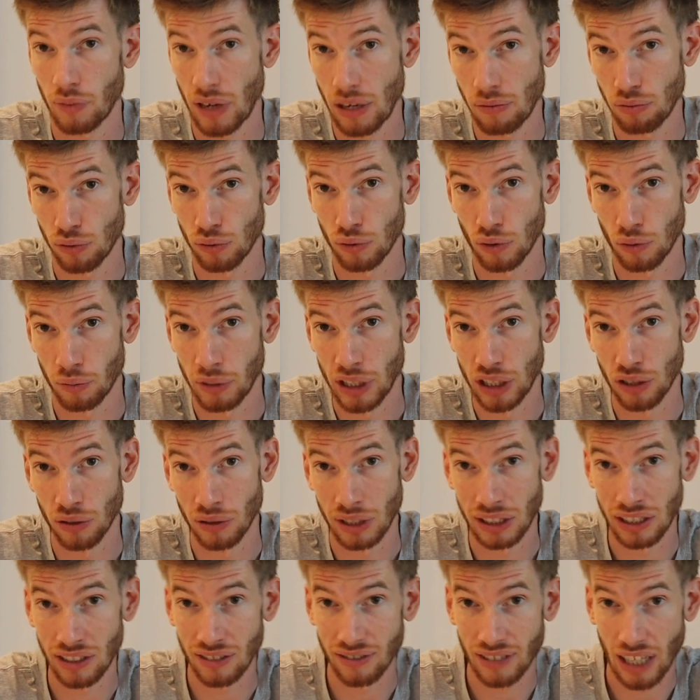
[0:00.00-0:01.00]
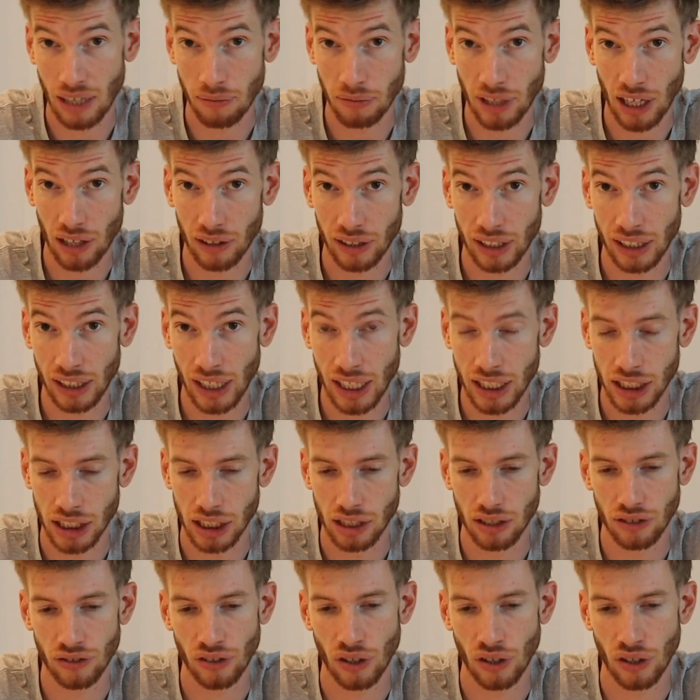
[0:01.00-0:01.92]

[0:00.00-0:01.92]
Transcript: people will be doing the same calculation.